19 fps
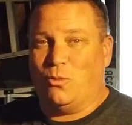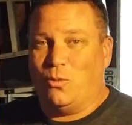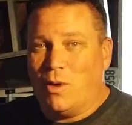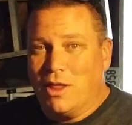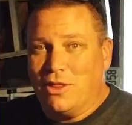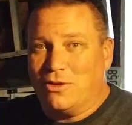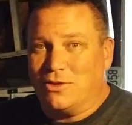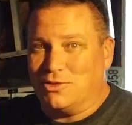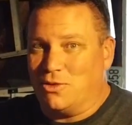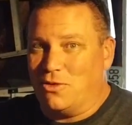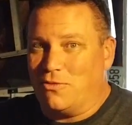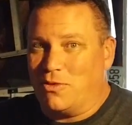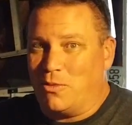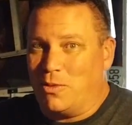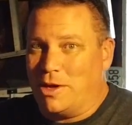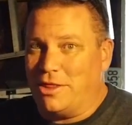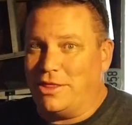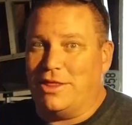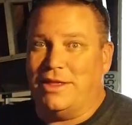weather's
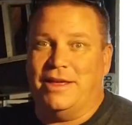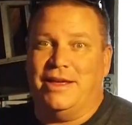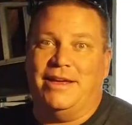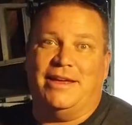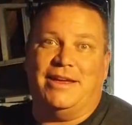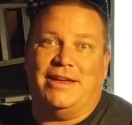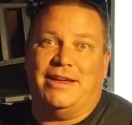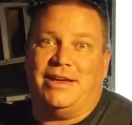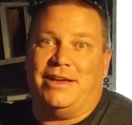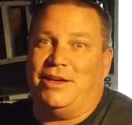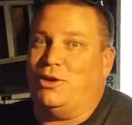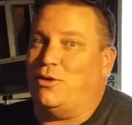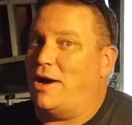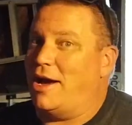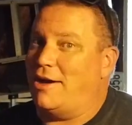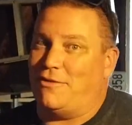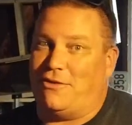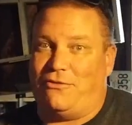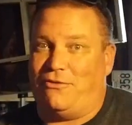over with, you
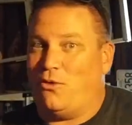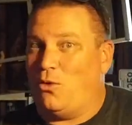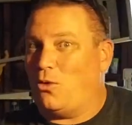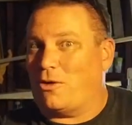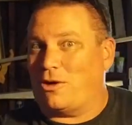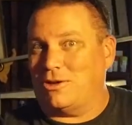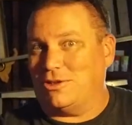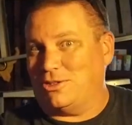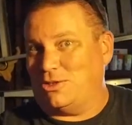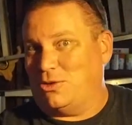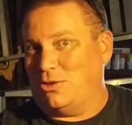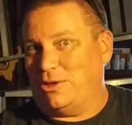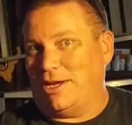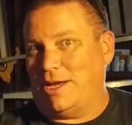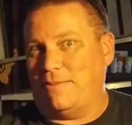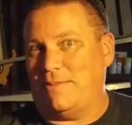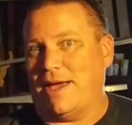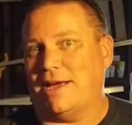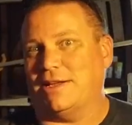know, I have a full arsenal
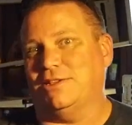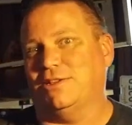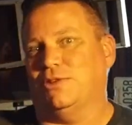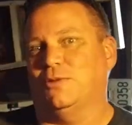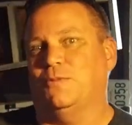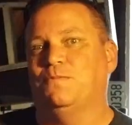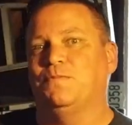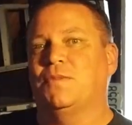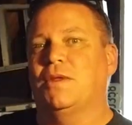to get back to.